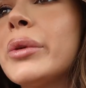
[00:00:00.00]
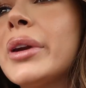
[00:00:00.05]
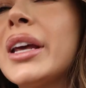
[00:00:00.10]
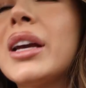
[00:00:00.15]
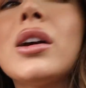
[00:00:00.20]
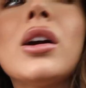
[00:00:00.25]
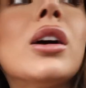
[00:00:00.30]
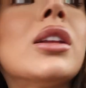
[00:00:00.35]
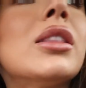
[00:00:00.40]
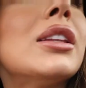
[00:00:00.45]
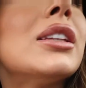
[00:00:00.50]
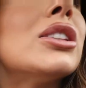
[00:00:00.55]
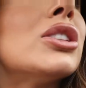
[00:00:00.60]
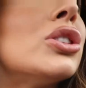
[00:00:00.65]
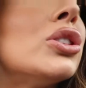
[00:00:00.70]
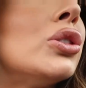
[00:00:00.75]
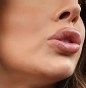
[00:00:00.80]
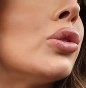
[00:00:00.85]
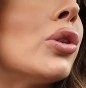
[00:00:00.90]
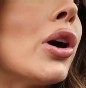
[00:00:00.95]
When I got this
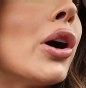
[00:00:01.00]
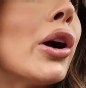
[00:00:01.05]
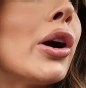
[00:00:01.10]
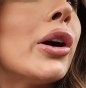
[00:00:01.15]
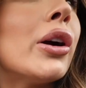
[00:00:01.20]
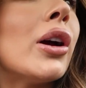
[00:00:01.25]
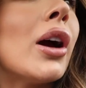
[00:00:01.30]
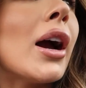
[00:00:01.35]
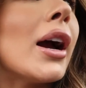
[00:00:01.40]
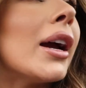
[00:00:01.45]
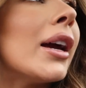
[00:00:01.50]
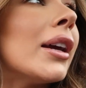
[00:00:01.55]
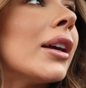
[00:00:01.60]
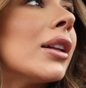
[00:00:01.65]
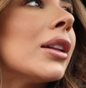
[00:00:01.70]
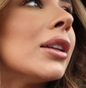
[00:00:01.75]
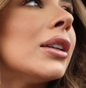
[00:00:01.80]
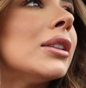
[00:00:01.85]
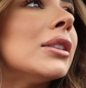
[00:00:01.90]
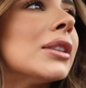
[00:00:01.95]
new car, I
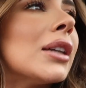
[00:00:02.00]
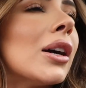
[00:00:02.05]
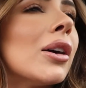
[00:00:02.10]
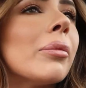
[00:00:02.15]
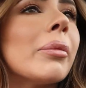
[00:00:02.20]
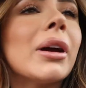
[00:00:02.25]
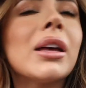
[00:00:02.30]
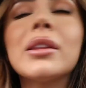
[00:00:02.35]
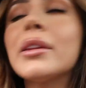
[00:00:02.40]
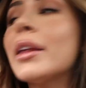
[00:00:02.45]
cleaned out my